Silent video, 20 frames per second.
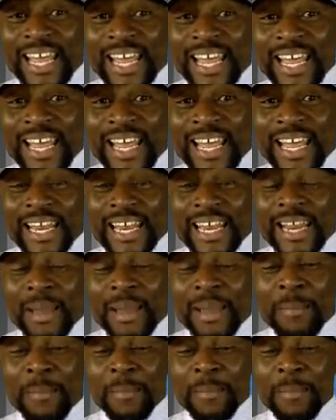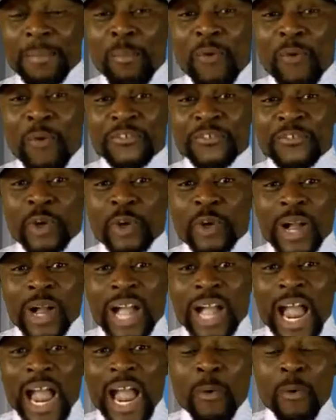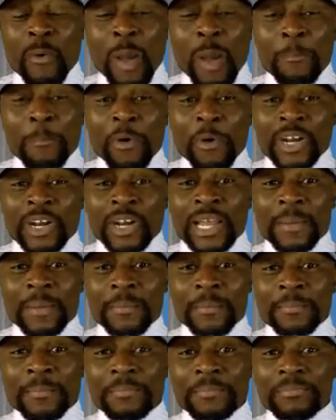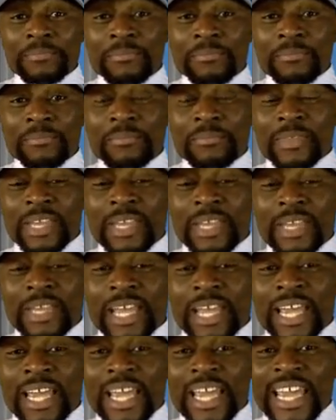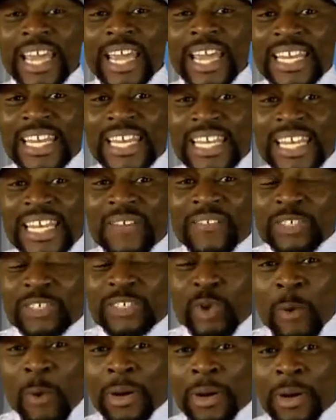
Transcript: pieces. It scatter everything. So today,